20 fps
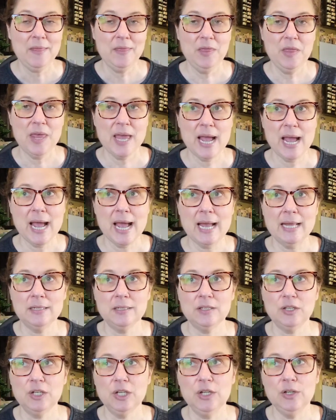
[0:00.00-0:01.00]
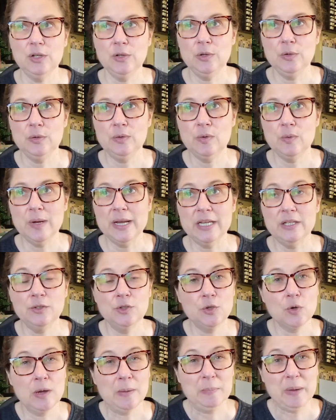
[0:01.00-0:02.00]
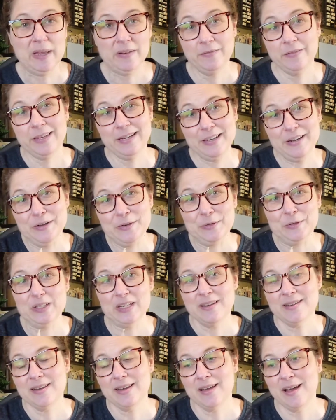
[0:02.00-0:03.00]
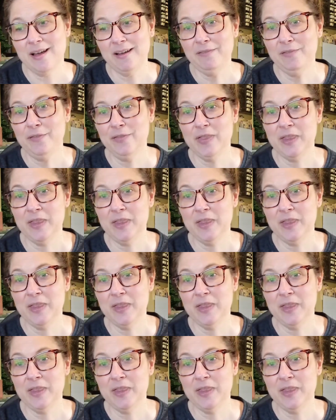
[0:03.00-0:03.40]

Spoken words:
that you enjoy my videos enough